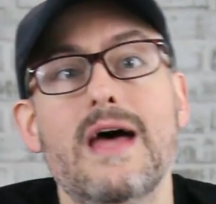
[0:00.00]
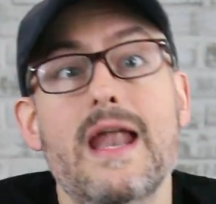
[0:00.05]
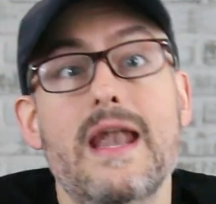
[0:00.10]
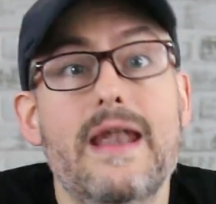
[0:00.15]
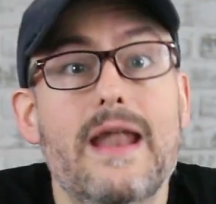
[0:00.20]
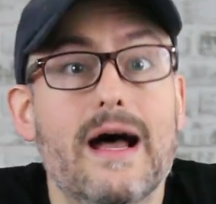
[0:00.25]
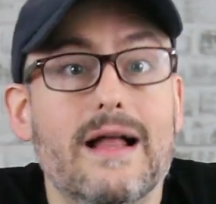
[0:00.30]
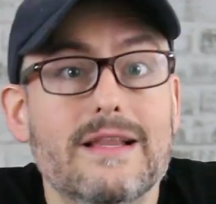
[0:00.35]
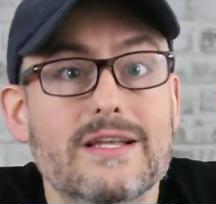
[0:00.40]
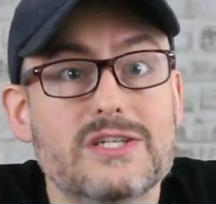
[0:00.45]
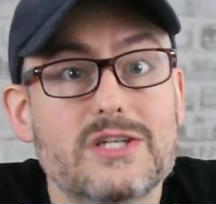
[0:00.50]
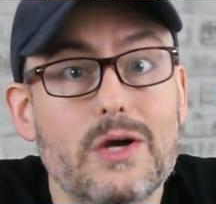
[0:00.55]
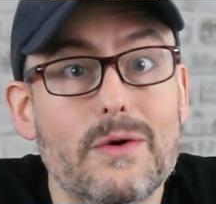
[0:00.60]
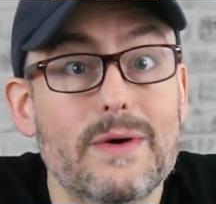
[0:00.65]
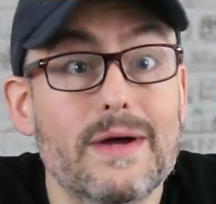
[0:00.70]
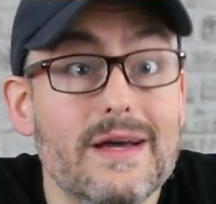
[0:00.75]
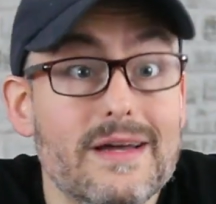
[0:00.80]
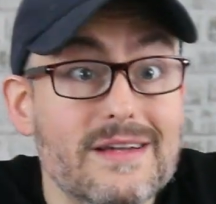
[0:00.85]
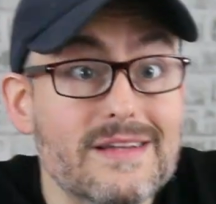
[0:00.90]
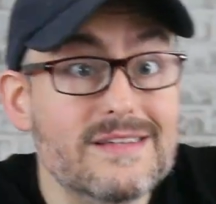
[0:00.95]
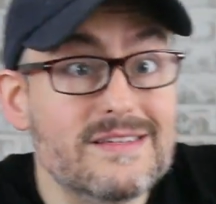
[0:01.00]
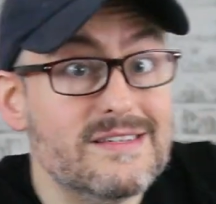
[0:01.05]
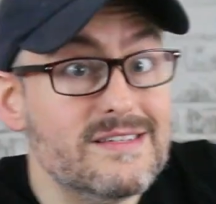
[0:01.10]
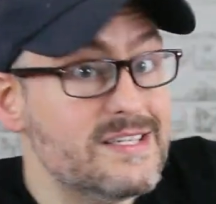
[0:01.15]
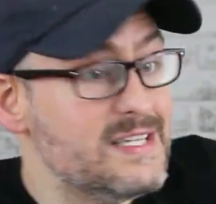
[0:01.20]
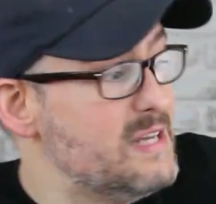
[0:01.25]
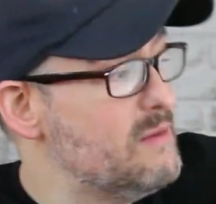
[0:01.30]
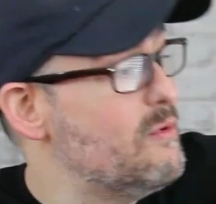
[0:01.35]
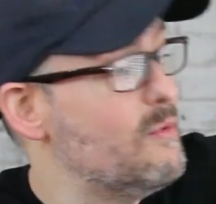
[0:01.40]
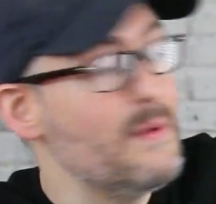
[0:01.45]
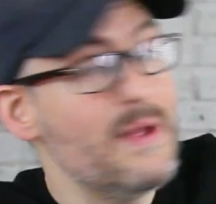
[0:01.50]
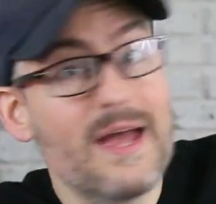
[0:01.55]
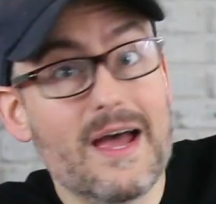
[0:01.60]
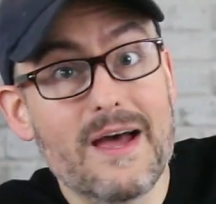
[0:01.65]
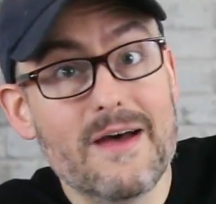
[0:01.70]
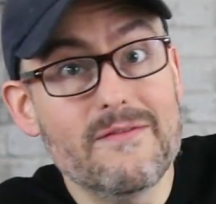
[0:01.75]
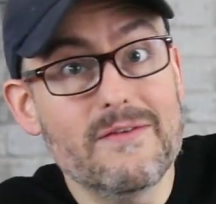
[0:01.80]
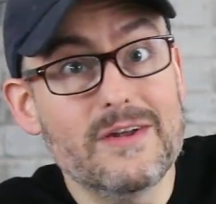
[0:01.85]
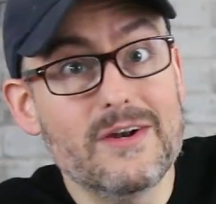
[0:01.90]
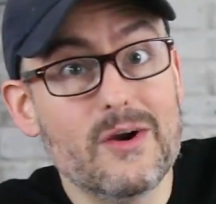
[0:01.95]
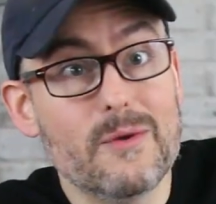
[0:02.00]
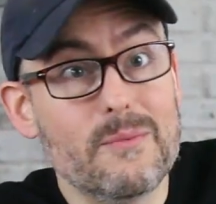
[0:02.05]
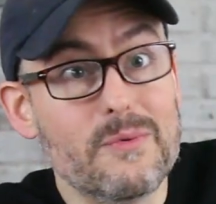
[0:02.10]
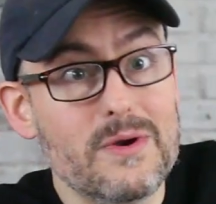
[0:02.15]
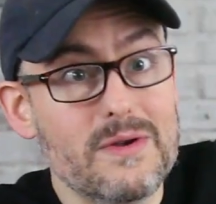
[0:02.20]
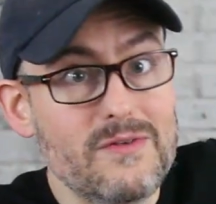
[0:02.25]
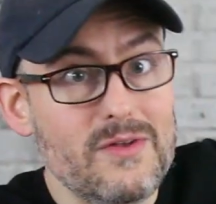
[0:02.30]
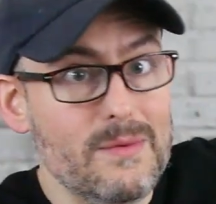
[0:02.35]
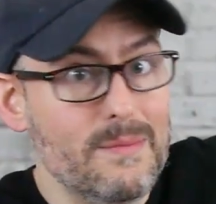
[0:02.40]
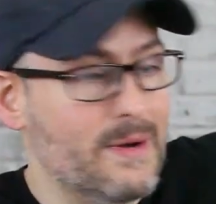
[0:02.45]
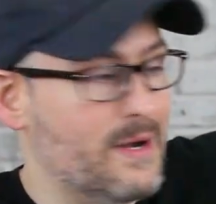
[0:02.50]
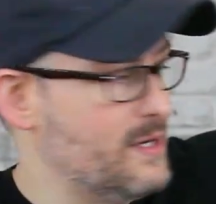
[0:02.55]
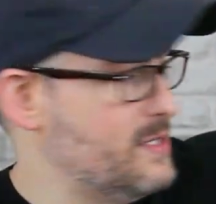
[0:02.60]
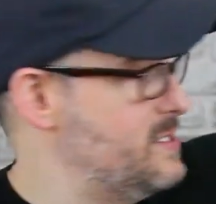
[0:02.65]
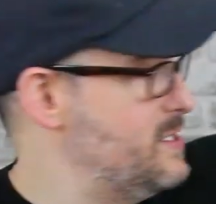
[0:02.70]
Now let's go ahead and see what we have in our preview box